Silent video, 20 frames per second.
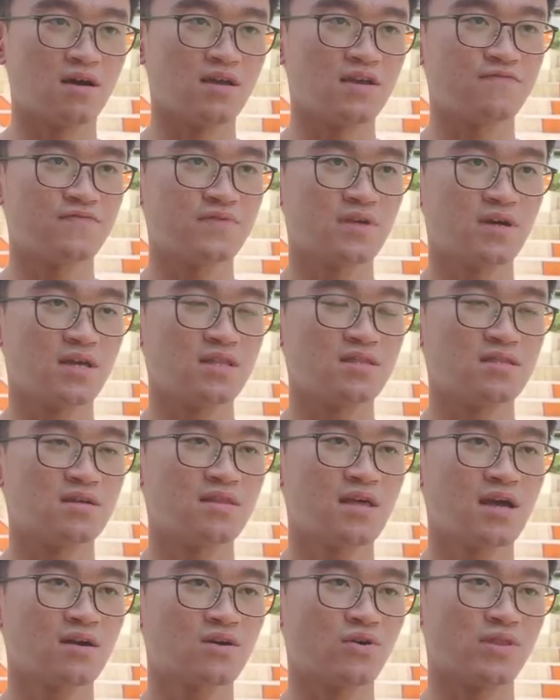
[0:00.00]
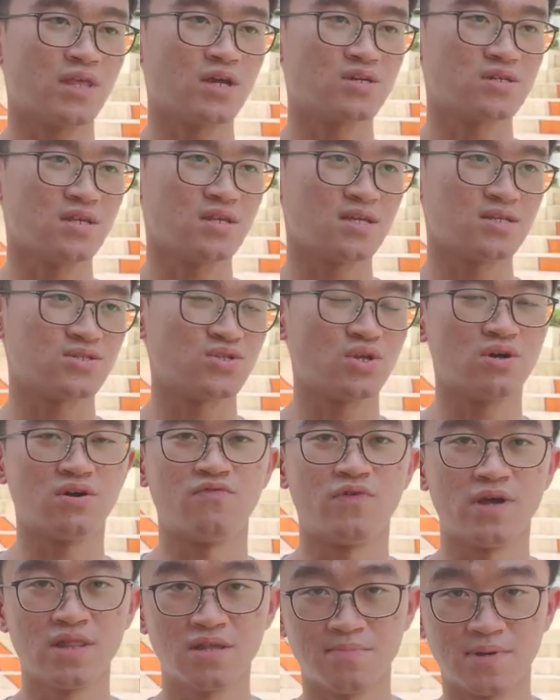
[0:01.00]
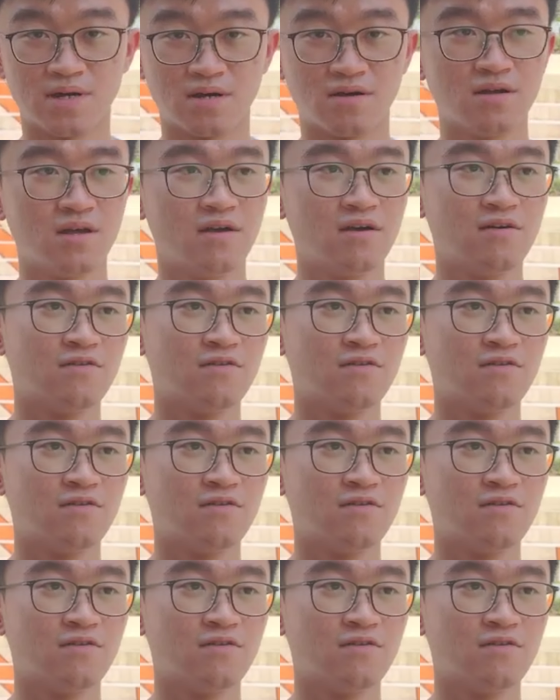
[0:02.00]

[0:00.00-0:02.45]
if the internet connection is not available.